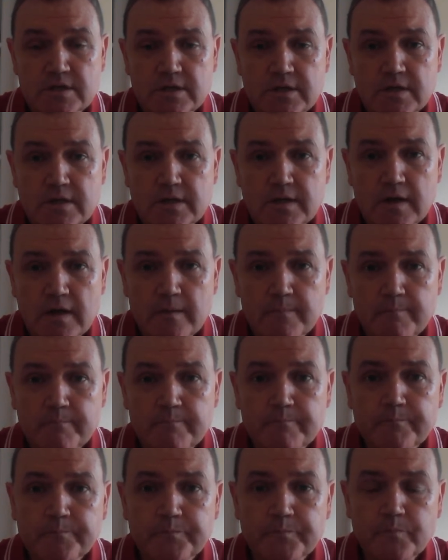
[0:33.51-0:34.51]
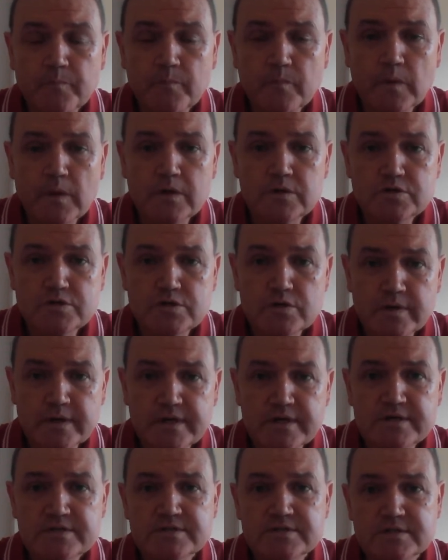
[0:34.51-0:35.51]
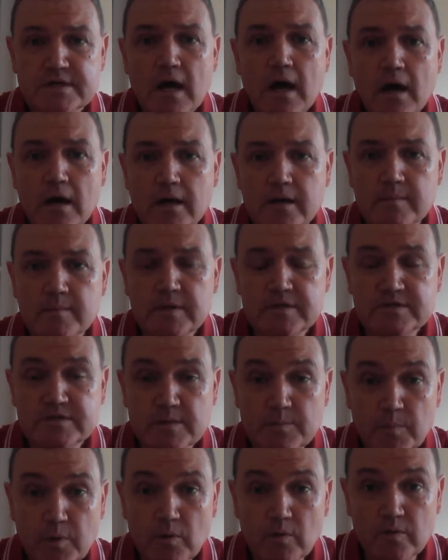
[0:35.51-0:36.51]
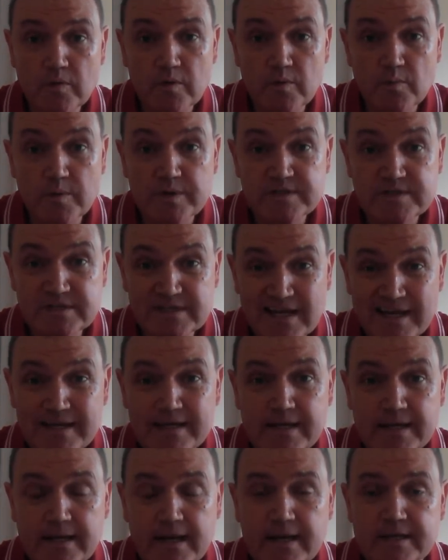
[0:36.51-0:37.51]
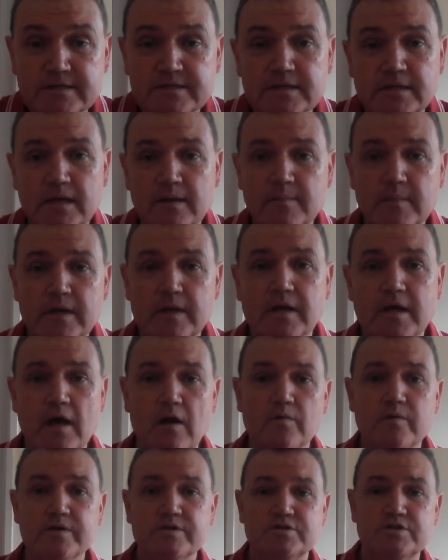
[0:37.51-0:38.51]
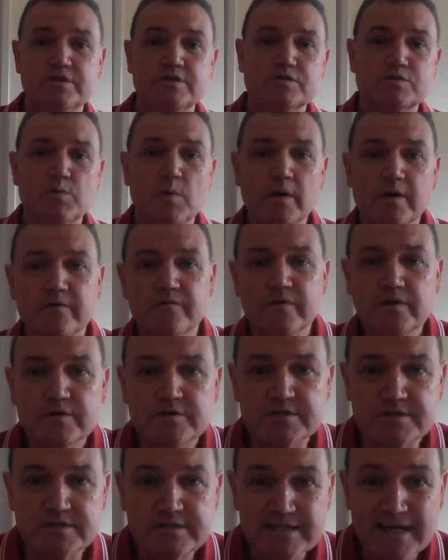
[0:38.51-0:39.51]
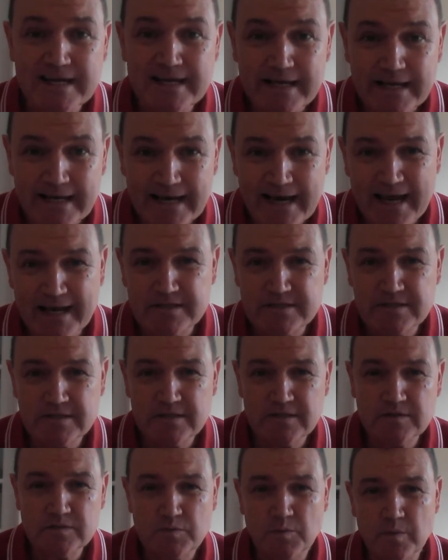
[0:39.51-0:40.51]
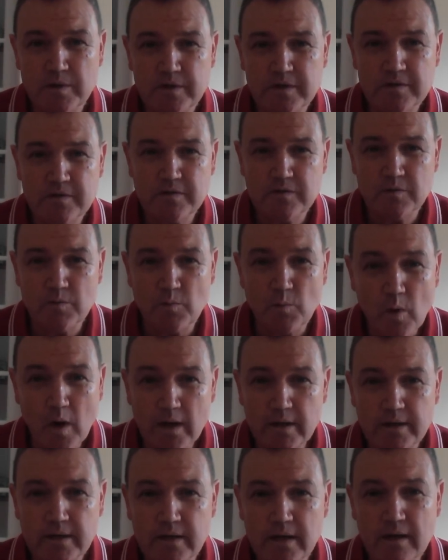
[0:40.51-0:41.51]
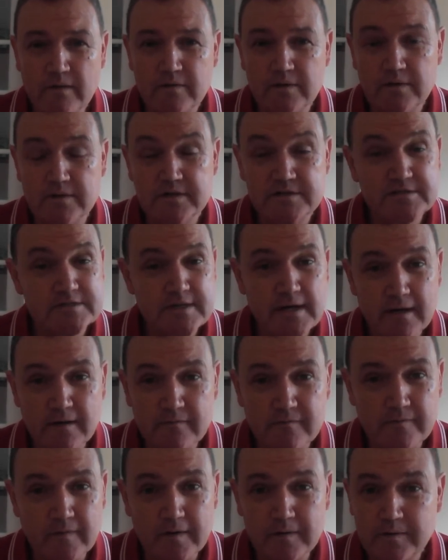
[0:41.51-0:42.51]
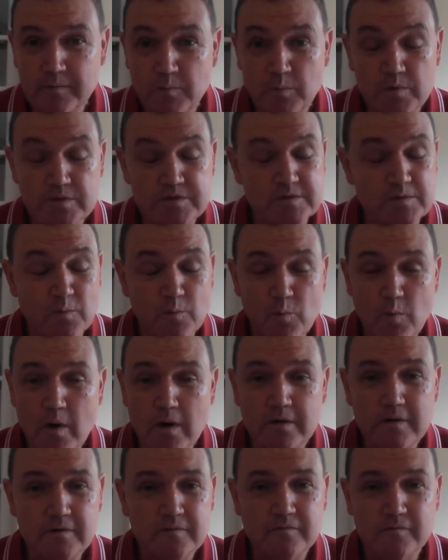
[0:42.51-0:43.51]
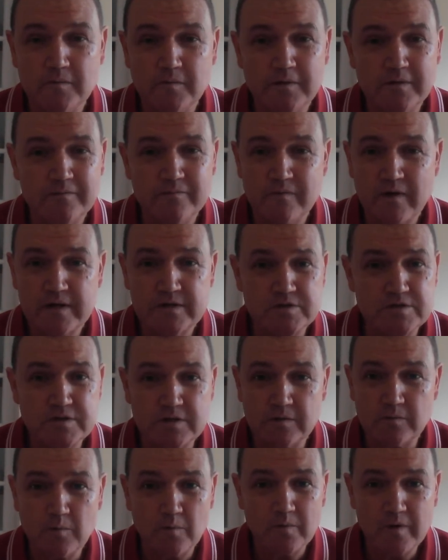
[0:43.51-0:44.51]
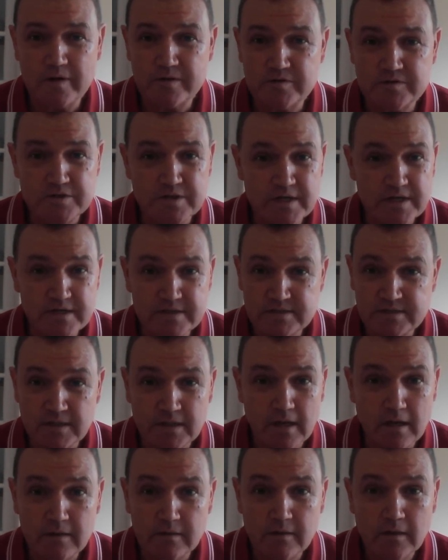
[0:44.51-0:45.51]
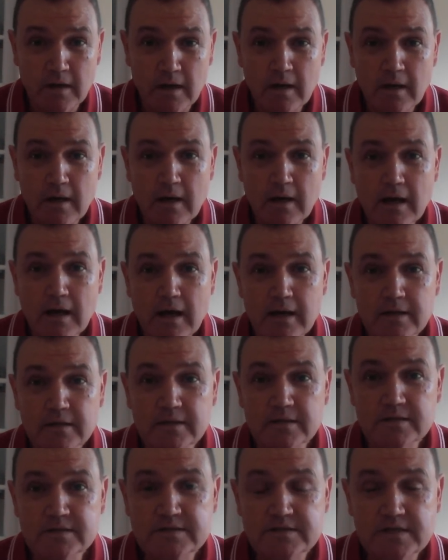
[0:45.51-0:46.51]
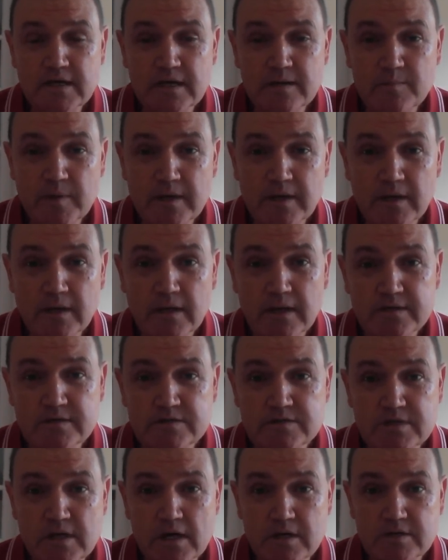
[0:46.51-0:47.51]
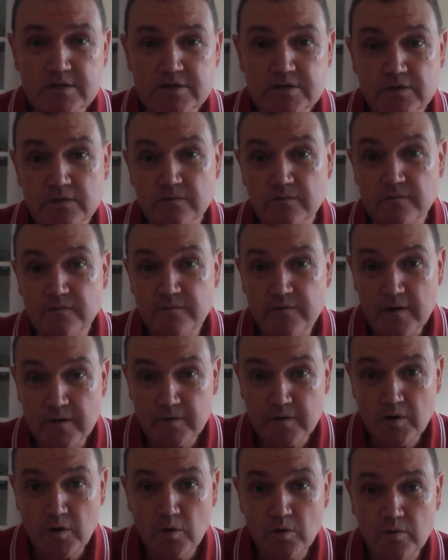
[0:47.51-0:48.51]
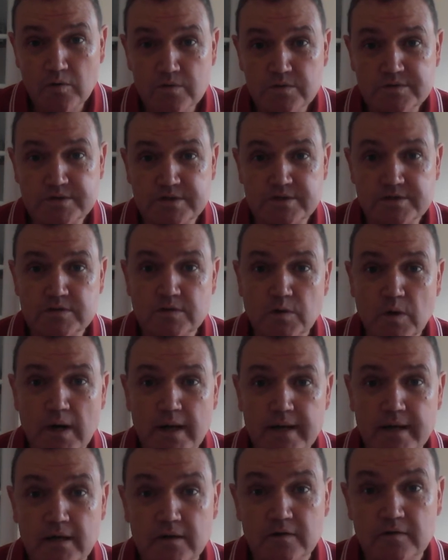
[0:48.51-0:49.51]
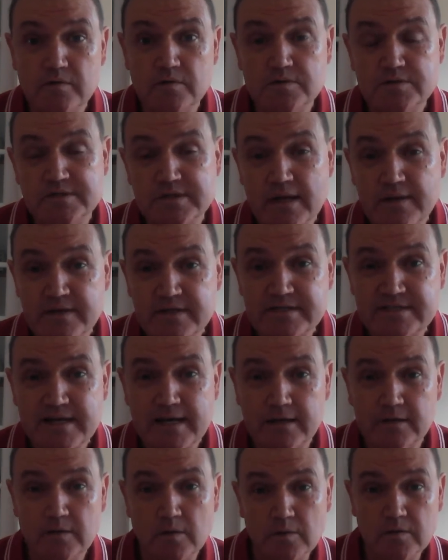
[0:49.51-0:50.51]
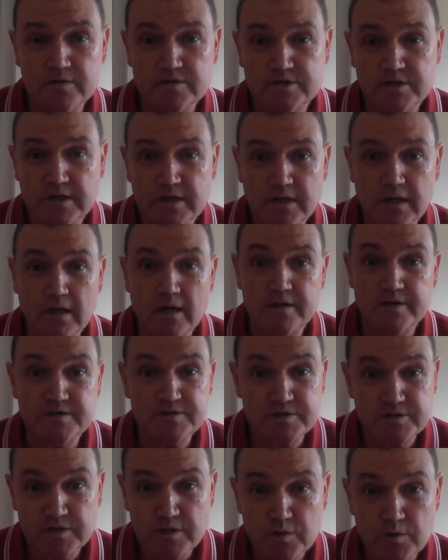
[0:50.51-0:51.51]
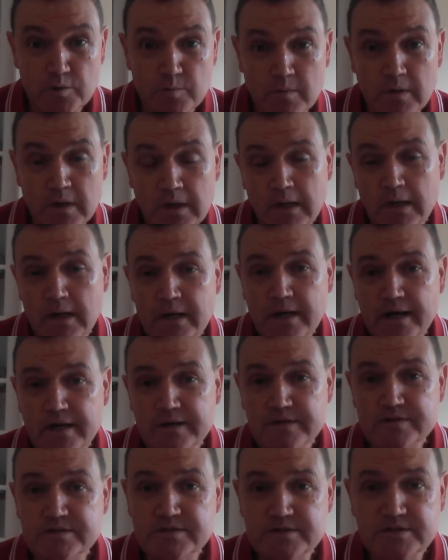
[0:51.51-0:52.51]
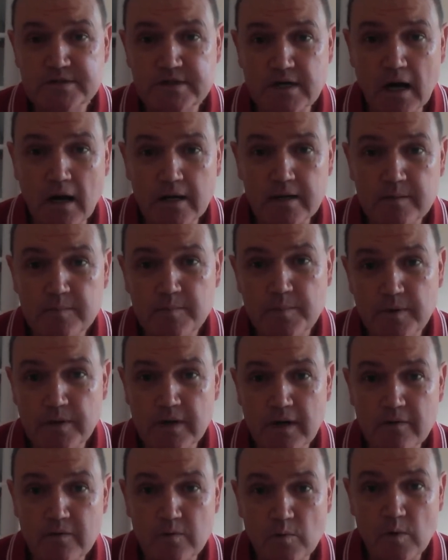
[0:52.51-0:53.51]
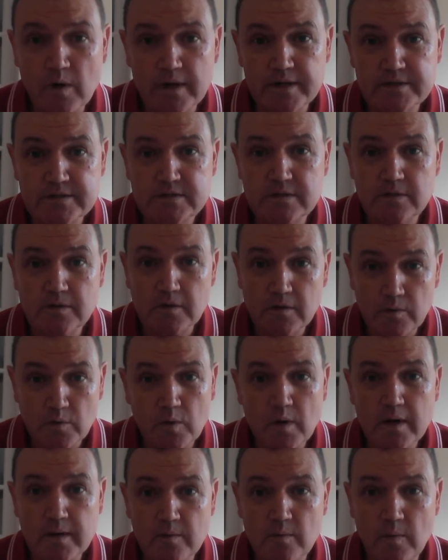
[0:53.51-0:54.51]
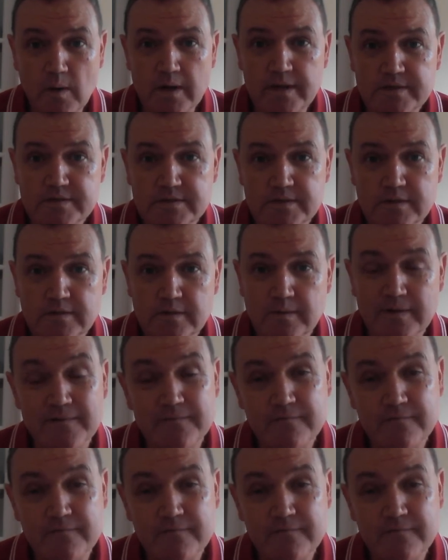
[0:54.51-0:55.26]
And during this time, it's important that we stay connected. Let me encourage each one of you to stay connected with one another. The telephone was a wonderful invention all those years ago, and keeping in touch on phone calls is great. And of course, other technology like Zoom and Skype and other ways are a great way to do it.